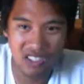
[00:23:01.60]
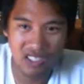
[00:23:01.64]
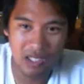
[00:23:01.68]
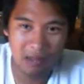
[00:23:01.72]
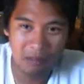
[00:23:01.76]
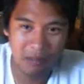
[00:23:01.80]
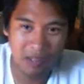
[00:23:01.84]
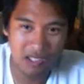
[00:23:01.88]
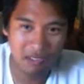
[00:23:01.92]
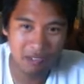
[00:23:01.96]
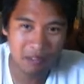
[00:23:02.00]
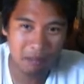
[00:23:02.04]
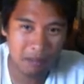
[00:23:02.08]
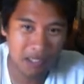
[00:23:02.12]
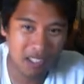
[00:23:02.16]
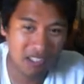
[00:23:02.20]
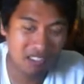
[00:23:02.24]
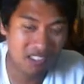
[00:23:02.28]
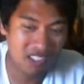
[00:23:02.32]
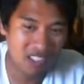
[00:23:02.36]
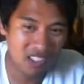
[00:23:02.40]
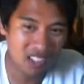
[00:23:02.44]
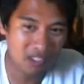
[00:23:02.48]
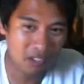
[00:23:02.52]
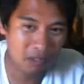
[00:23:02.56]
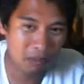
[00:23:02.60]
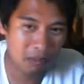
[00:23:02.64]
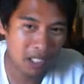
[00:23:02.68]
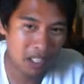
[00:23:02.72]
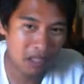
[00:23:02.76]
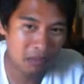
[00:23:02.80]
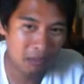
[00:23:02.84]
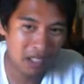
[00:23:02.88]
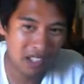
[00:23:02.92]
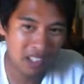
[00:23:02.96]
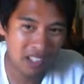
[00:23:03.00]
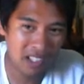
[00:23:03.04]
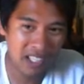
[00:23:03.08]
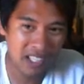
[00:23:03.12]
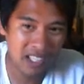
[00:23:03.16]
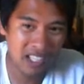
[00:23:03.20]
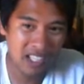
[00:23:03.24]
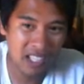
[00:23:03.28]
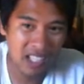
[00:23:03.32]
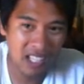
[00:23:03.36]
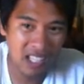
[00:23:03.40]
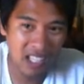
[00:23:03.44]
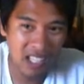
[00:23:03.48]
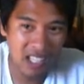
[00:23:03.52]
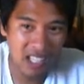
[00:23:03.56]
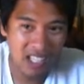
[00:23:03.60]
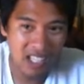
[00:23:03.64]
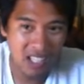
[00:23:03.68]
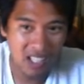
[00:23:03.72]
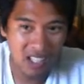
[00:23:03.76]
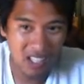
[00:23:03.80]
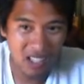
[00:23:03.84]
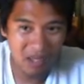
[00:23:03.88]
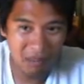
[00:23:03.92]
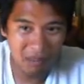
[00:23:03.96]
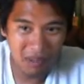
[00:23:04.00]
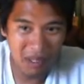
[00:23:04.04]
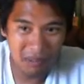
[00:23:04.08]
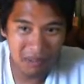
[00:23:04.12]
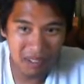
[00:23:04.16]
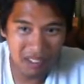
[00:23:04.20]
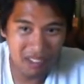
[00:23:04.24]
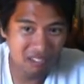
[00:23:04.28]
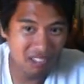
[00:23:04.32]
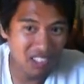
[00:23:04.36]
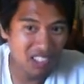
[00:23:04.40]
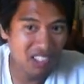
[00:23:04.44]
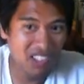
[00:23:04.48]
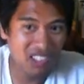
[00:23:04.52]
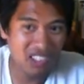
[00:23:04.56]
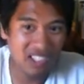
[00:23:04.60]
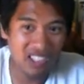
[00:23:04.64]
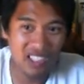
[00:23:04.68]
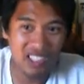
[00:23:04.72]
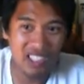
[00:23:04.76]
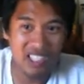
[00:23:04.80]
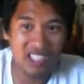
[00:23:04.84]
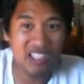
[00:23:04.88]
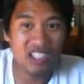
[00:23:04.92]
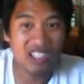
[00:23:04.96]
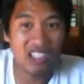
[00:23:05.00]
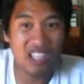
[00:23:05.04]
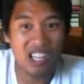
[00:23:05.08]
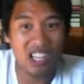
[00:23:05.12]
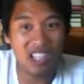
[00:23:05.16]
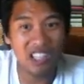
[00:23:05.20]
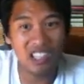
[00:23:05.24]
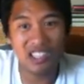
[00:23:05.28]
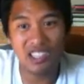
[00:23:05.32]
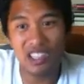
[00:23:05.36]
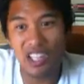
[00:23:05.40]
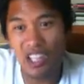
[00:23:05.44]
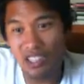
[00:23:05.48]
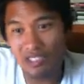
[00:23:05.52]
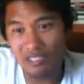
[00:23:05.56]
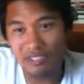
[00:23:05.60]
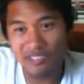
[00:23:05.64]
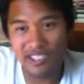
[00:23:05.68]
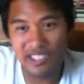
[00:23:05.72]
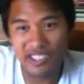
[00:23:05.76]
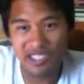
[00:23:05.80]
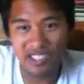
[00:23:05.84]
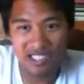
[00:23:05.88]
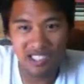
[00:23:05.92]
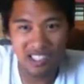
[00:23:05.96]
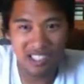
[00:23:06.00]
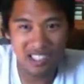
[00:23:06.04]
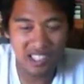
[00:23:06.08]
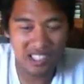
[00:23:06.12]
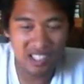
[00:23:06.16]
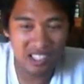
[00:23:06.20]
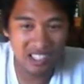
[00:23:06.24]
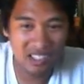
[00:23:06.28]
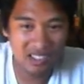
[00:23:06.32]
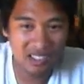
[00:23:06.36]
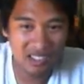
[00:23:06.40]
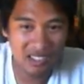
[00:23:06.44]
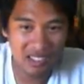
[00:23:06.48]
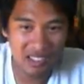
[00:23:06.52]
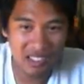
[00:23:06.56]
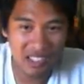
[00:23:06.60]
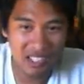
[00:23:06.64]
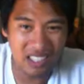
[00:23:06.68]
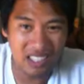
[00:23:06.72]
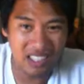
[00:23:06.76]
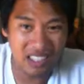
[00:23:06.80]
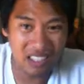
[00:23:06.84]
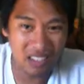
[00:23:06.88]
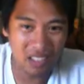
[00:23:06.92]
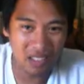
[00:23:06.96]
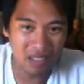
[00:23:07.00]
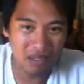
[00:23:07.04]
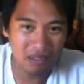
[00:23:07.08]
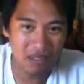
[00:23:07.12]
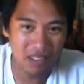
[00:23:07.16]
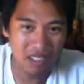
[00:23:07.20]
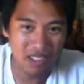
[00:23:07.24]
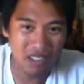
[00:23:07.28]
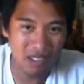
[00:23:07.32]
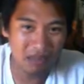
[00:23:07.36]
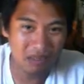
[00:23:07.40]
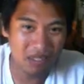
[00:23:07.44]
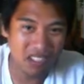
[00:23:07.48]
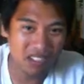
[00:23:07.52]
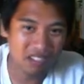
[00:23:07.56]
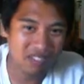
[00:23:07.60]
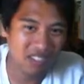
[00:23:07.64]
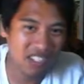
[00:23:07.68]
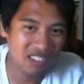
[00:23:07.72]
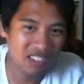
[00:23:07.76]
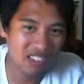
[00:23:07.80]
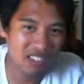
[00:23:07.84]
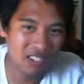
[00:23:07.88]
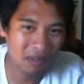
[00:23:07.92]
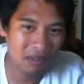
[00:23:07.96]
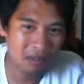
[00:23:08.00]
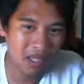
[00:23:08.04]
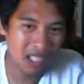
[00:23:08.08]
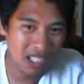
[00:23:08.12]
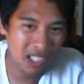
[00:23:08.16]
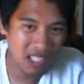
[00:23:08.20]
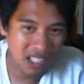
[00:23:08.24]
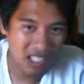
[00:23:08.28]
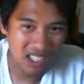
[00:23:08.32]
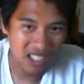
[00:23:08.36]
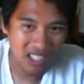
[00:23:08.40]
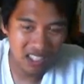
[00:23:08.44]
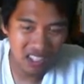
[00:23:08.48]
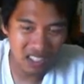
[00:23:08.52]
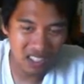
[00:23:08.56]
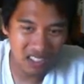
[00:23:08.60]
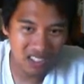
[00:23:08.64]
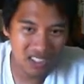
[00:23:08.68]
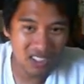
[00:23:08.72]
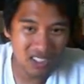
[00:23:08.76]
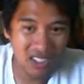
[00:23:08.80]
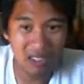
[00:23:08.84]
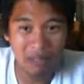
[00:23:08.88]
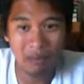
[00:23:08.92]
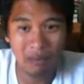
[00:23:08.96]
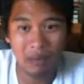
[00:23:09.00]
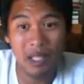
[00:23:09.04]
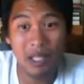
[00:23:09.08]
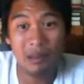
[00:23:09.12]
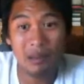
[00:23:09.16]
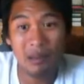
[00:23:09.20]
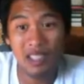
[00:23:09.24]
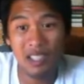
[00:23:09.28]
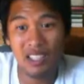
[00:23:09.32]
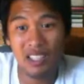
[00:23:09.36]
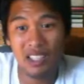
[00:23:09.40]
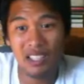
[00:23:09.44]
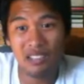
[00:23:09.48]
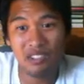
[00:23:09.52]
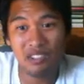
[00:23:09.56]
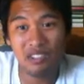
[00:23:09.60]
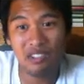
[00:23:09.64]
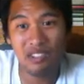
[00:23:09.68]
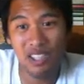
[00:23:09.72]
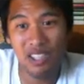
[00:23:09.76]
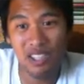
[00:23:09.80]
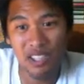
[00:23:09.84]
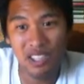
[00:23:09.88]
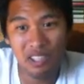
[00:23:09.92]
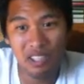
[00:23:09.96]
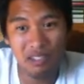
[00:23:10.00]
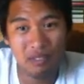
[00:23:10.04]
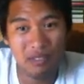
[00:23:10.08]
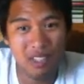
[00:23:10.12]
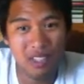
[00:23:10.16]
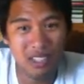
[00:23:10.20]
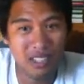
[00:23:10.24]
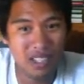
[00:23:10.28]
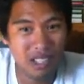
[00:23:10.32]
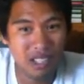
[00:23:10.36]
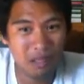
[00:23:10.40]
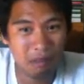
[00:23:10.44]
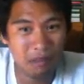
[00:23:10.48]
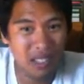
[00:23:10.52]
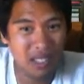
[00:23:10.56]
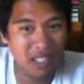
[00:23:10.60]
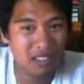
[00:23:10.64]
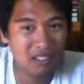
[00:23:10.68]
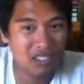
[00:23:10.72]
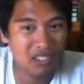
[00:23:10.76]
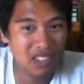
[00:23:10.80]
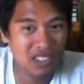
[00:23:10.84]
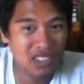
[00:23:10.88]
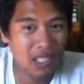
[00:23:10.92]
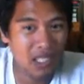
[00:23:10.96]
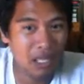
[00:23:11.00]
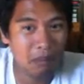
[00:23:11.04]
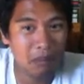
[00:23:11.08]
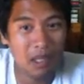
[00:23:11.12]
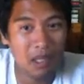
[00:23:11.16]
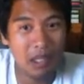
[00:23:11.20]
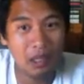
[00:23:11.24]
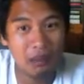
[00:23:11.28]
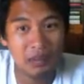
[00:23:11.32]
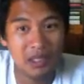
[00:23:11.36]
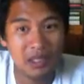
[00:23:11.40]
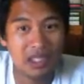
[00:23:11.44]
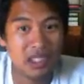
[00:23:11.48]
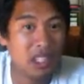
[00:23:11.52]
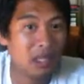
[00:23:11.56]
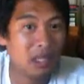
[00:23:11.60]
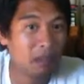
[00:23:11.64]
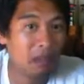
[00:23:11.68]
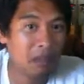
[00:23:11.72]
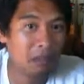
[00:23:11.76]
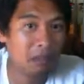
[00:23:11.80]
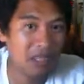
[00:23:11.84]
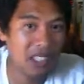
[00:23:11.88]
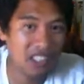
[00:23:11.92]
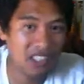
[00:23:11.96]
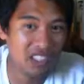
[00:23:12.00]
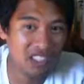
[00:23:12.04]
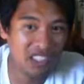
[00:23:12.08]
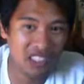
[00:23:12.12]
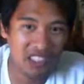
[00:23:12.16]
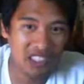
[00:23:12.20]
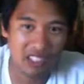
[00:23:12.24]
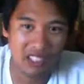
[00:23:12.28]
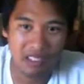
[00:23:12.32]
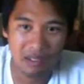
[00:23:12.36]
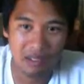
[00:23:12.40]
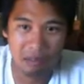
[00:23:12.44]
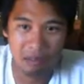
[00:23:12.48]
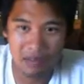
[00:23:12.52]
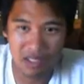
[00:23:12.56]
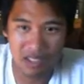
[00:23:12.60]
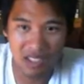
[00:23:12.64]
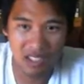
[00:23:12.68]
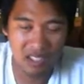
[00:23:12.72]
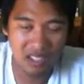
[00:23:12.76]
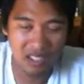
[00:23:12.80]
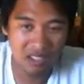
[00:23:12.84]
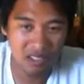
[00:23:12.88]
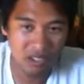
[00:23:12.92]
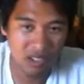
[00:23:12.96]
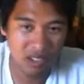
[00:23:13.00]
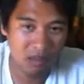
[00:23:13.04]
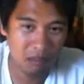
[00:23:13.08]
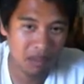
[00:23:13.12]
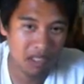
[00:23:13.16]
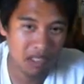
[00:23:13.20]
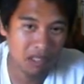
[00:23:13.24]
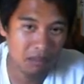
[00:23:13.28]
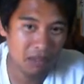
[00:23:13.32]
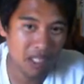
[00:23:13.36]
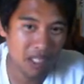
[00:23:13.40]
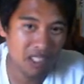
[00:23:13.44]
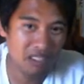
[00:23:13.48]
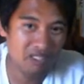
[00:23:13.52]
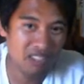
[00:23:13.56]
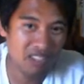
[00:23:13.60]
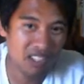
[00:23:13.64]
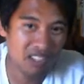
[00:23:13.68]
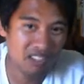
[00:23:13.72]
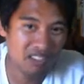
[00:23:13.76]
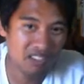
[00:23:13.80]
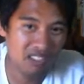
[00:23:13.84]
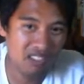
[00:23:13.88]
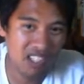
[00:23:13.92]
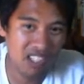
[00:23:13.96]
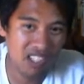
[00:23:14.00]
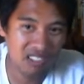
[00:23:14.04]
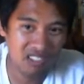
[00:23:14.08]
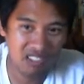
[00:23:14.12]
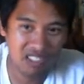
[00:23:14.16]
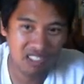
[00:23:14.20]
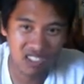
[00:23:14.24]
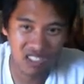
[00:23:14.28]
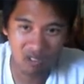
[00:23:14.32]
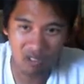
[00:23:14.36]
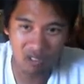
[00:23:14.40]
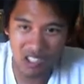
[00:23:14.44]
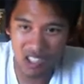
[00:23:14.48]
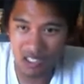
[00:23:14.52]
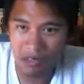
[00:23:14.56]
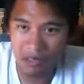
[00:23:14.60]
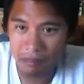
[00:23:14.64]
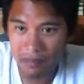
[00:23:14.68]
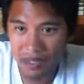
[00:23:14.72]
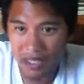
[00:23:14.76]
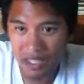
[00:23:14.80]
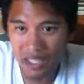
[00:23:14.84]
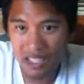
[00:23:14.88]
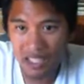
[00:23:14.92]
who's coming off a big win over Pat Barry. Or maybe a returning like Todd Duffy, you know? Um, there's some good fights for him. You can also give him maybe, if you want to give him a, a, bit of a step up, Stipe Miocic. You know, wouldn't be a bad fight for Rothwell as well.